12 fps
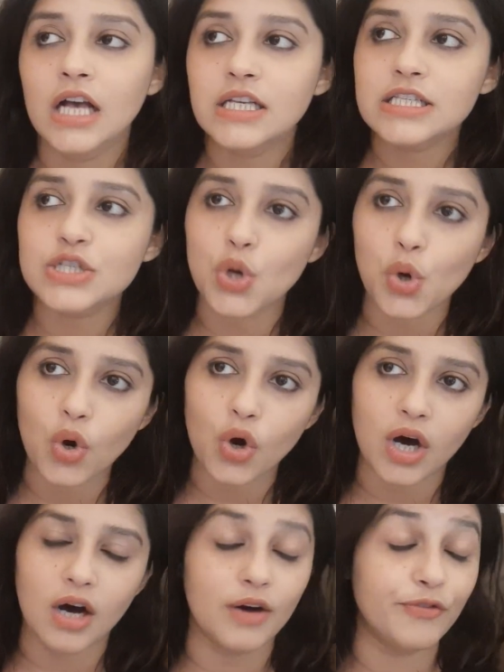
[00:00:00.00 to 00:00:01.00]

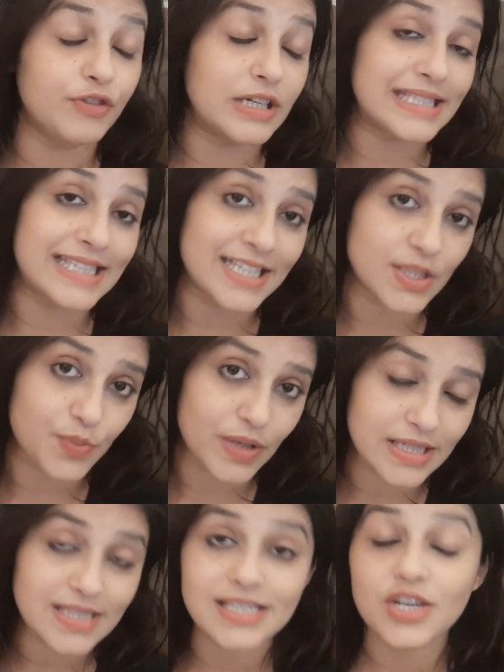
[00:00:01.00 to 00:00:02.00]
So first things
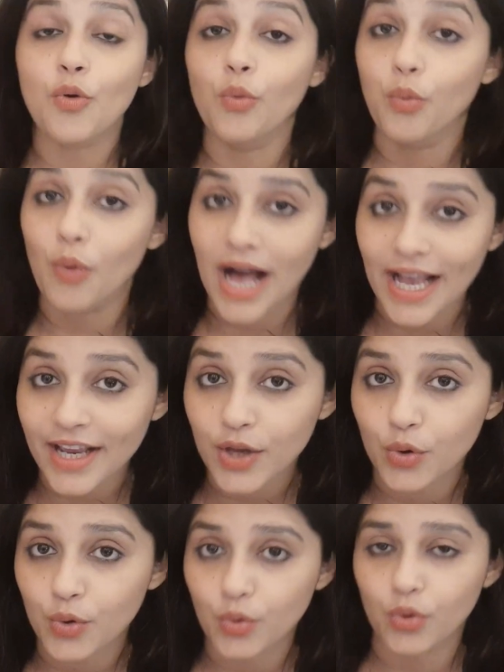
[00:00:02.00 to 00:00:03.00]
first,
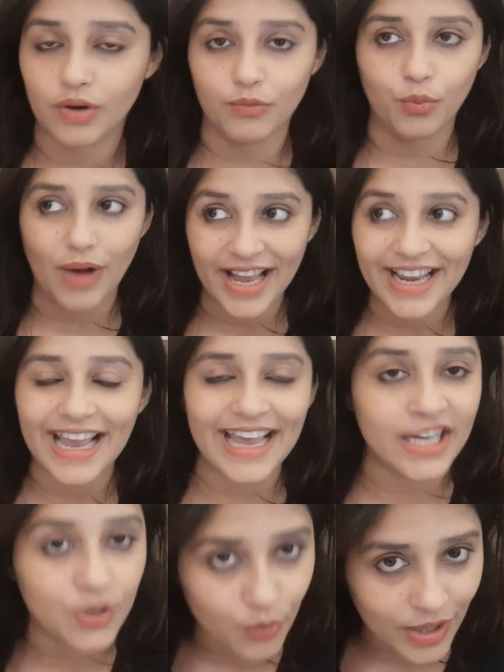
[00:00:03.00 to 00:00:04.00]
why
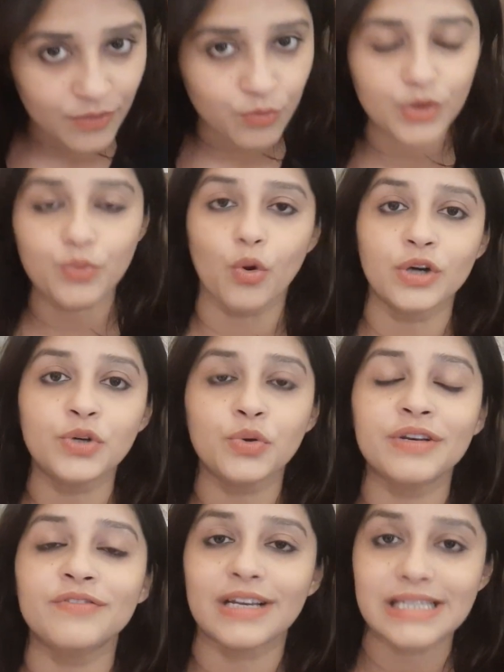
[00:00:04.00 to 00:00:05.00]
anyone would want to
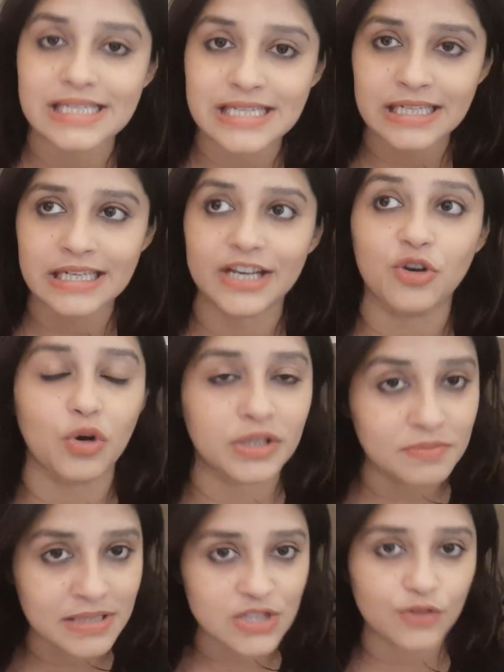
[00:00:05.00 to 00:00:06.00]
invest in
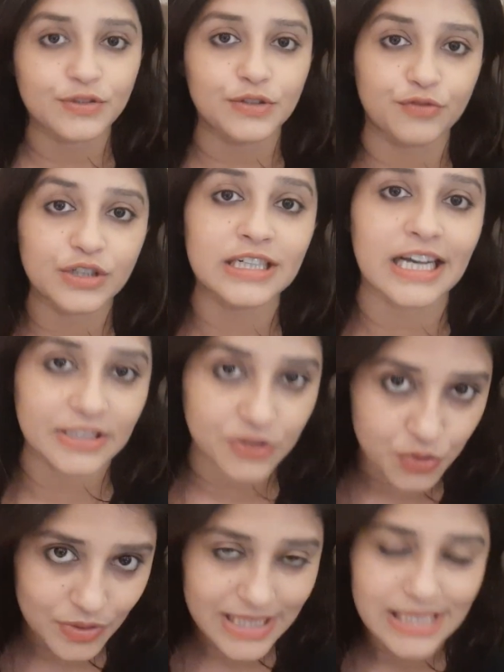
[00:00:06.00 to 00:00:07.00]
economies of different
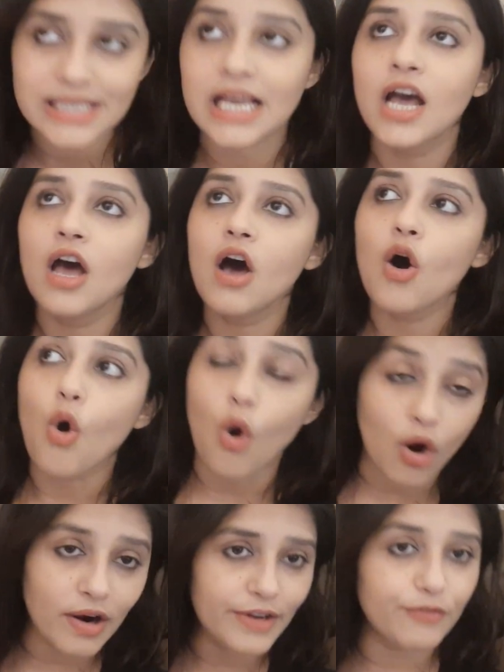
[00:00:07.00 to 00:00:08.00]
countries,
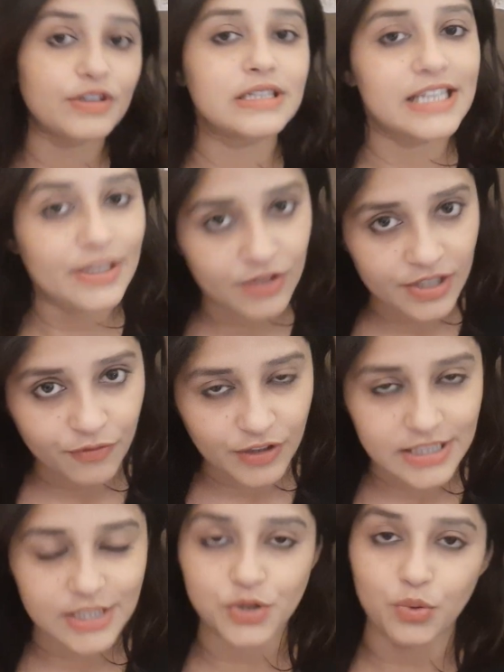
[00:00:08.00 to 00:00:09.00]
or even if
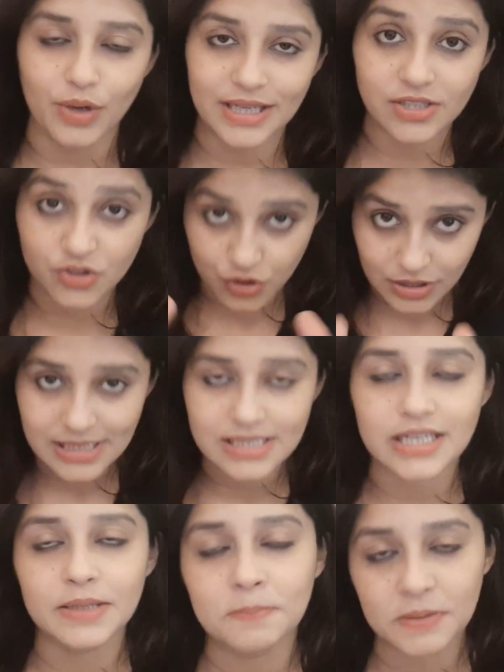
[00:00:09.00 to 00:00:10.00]
it's US
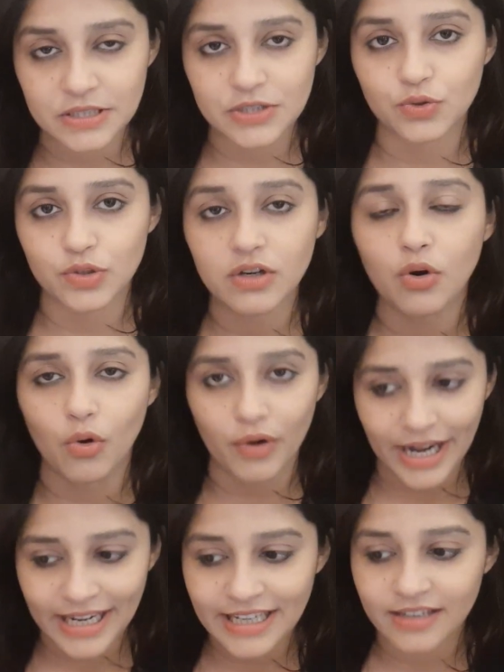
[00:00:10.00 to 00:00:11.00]
just in particular or
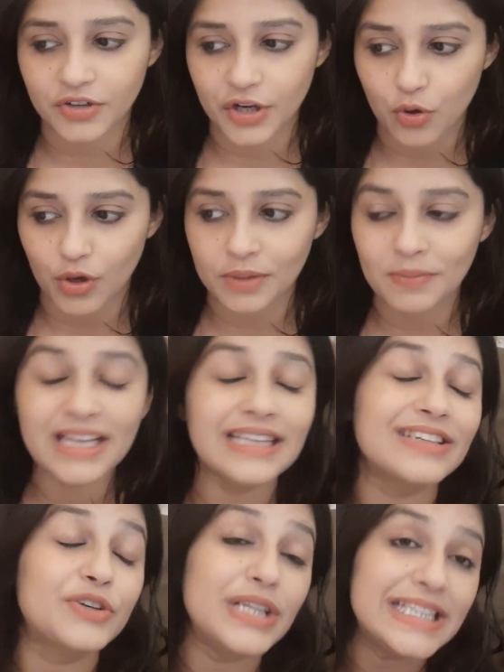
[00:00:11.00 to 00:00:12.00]
any other economy?
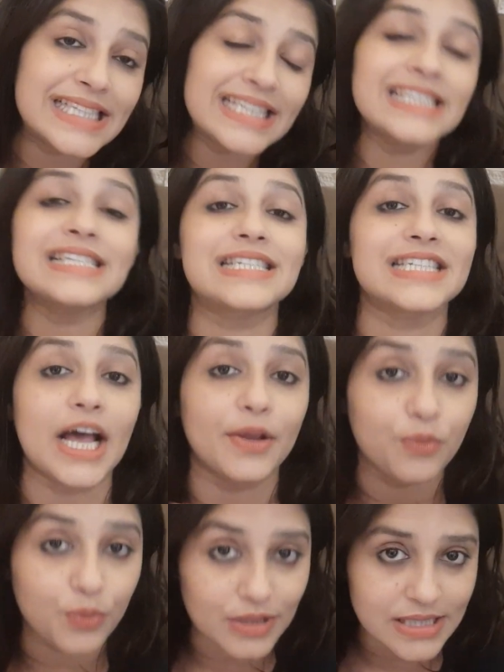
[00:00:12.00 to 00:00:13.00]
The reason is
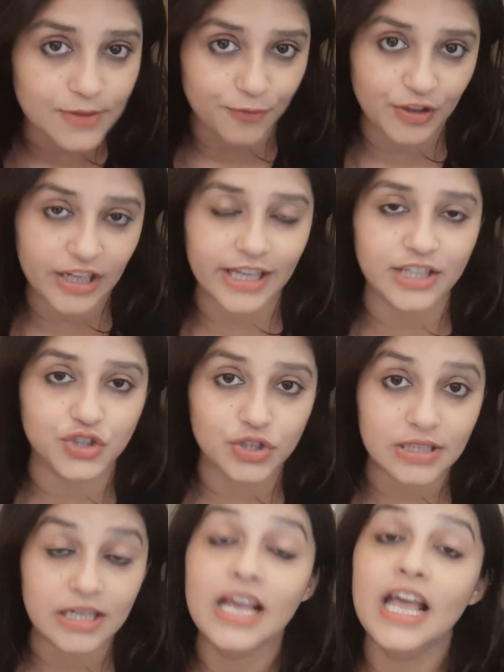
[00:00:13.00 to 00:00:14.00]

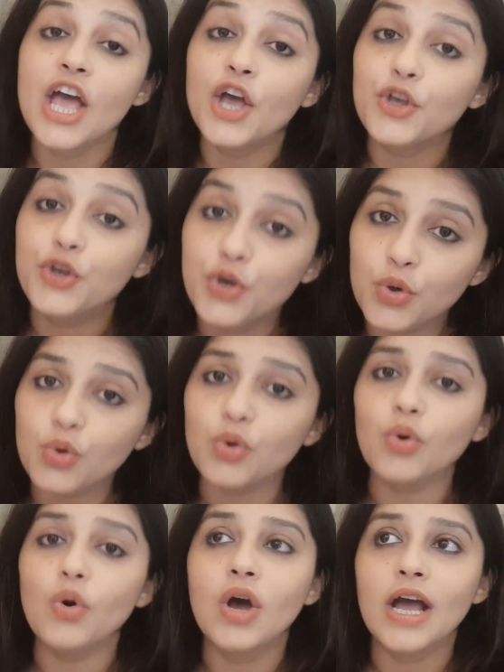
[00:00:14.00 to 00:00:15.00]
diversification.
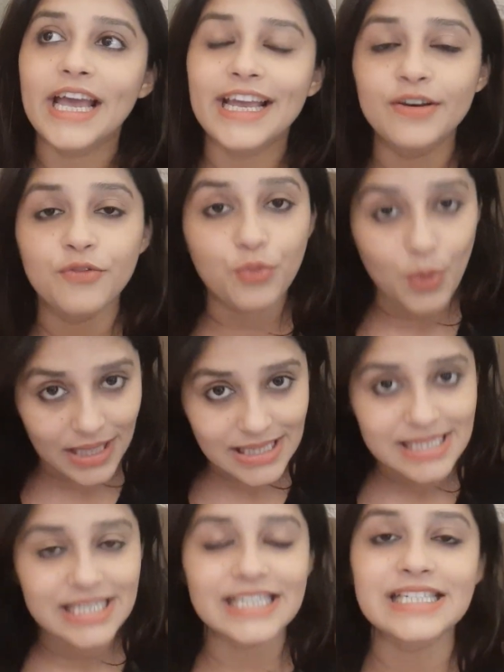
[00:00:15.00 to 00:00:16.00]
You
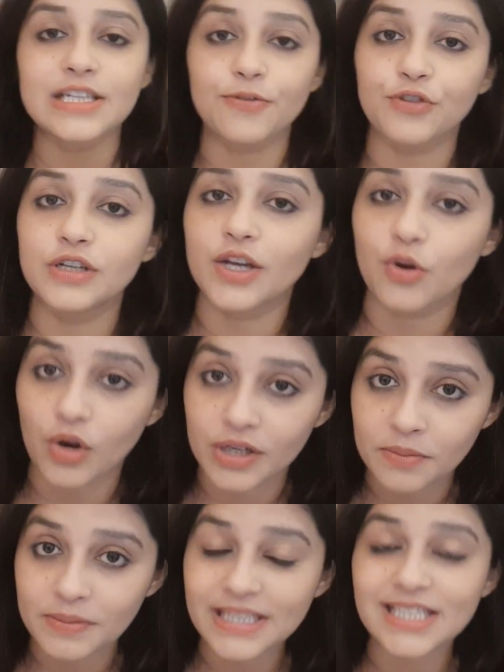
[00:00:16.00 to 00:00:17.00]
invest in different
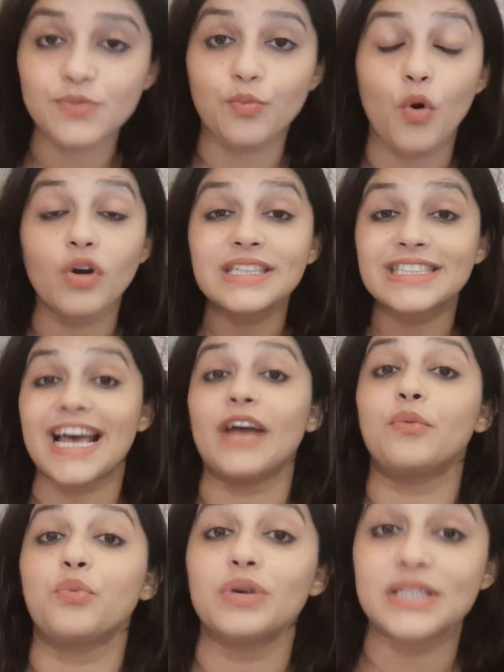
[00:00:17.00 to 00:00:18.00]
economies for
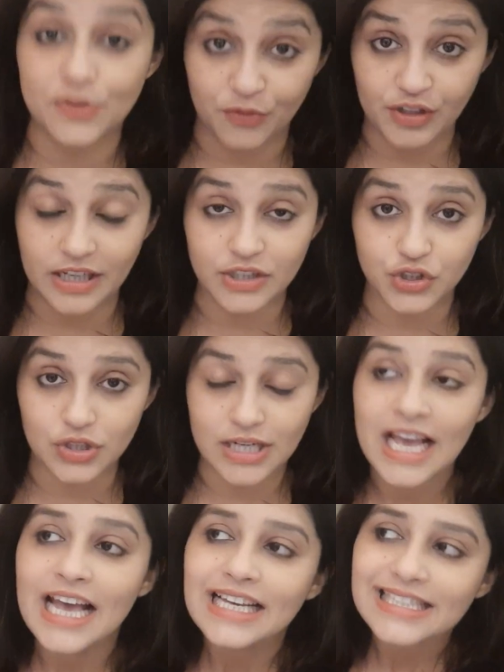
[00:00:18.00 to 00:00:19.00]
diversification.
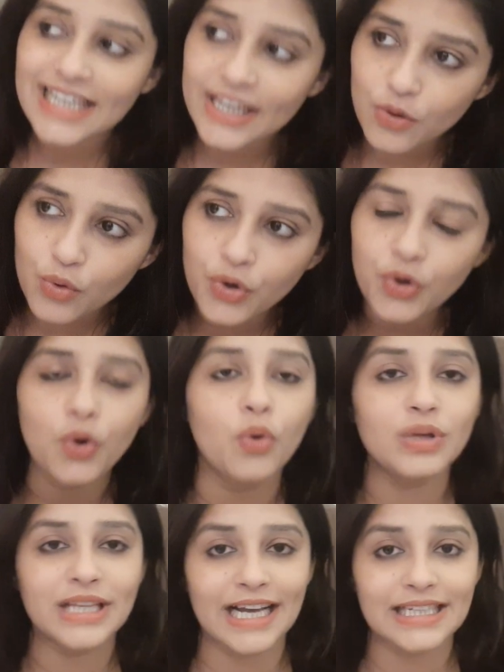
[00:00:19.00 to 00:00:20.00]
See, you
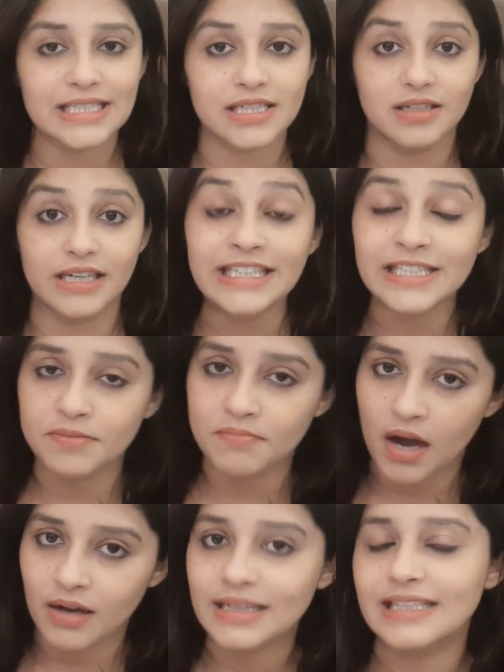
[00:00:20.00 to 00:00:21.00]
know that Indian
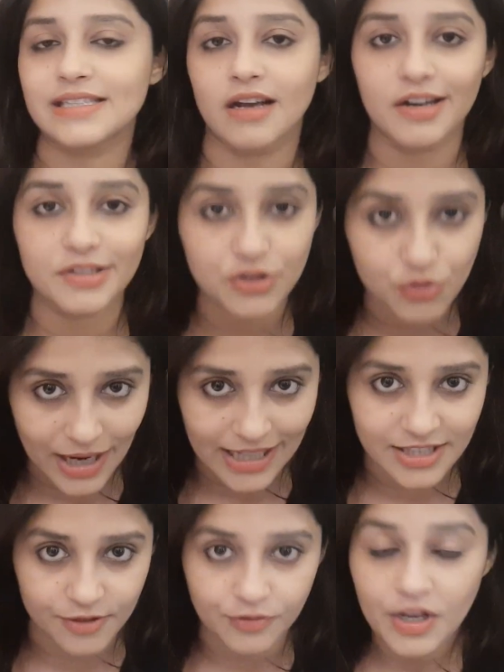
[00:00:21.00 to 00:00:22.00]
markets are
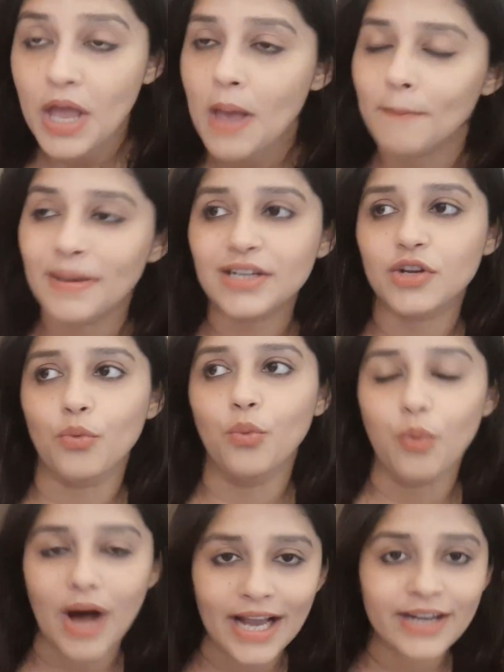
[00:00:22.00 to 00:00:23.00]
attractive, but
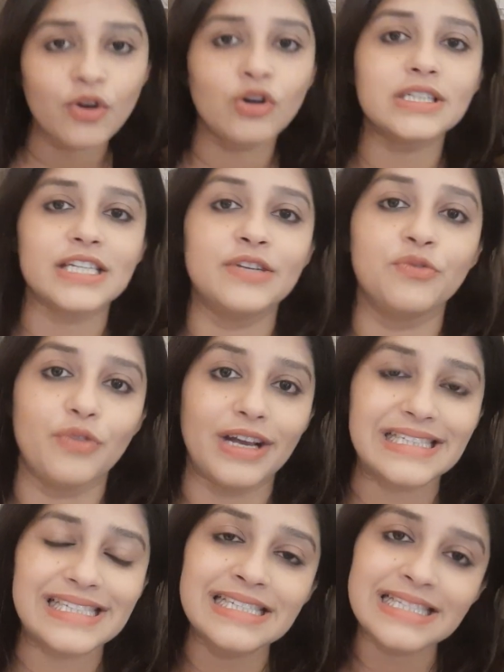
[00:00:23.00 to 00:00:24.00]
why not
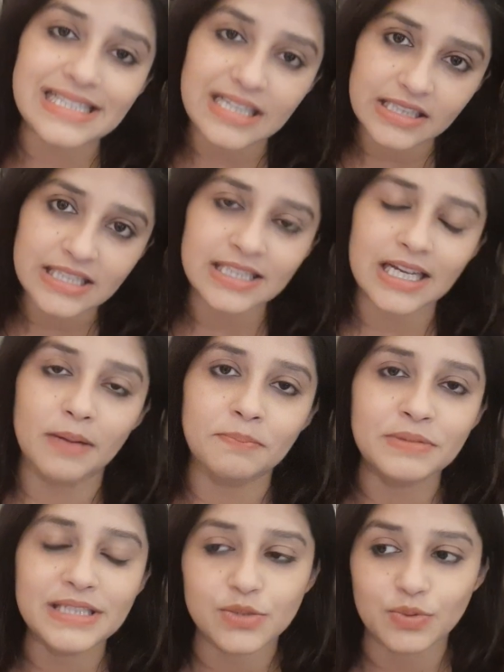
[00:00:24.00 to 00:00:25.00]
invest in certain
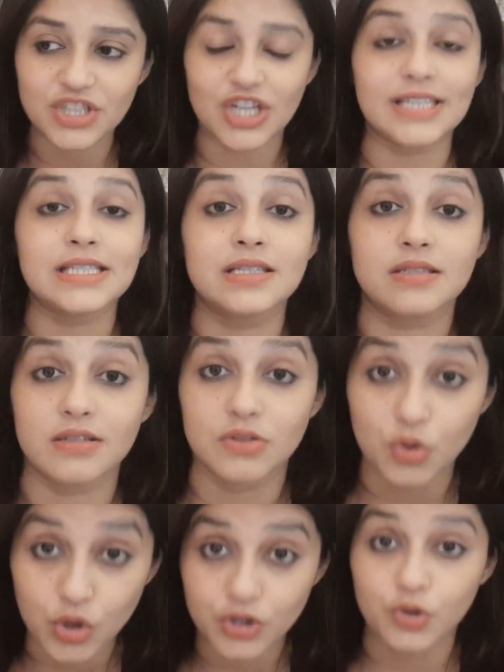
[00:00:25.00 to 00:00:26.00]
companies which has
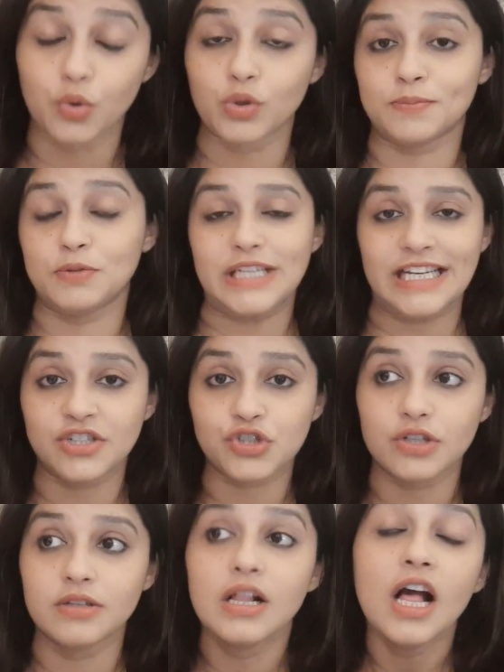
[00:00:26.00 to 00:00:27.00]
good growth potential,